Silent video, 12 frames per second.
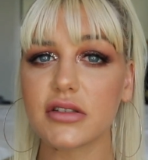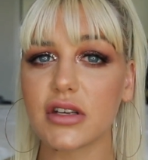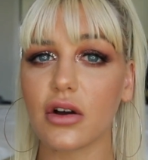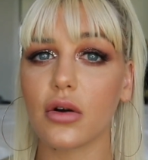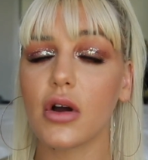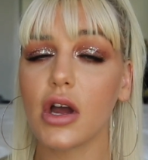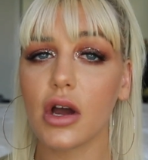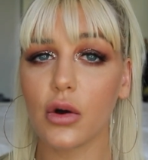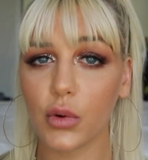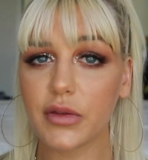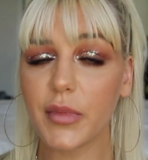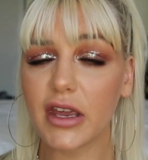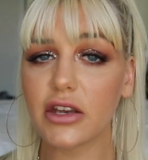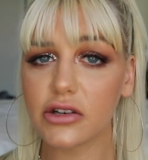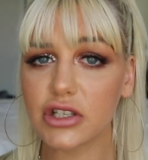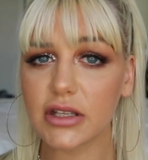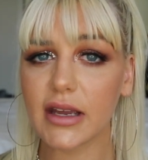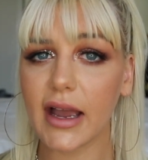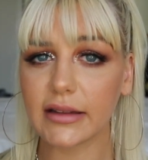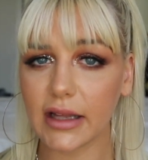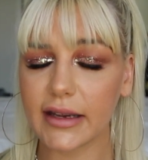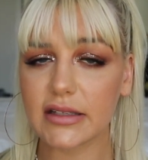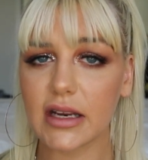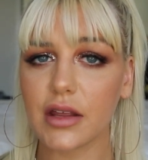So with me, usually I
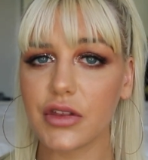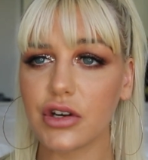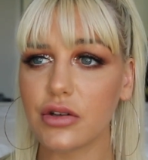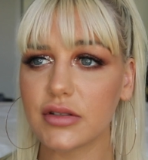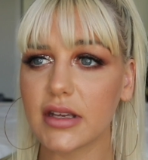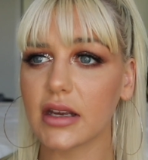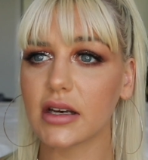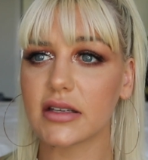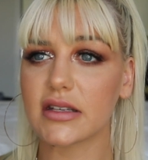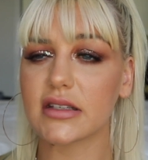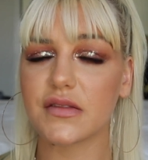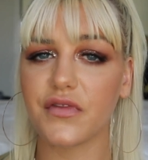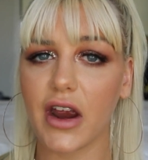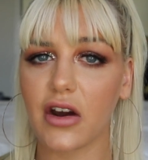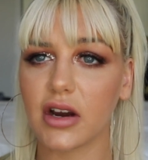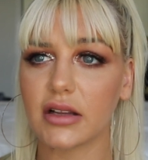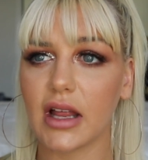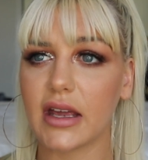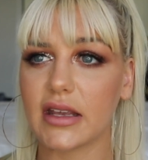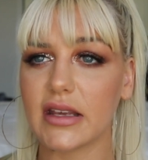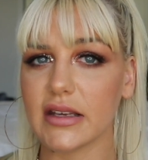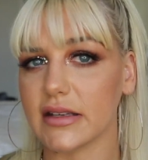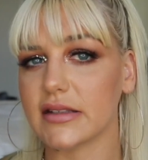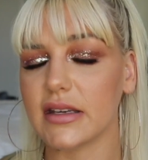like to get the new skin because it's very like
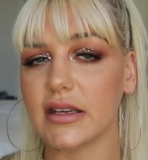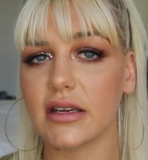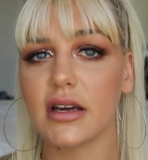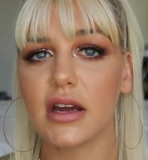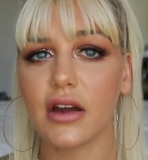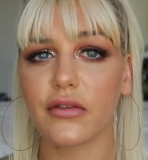easy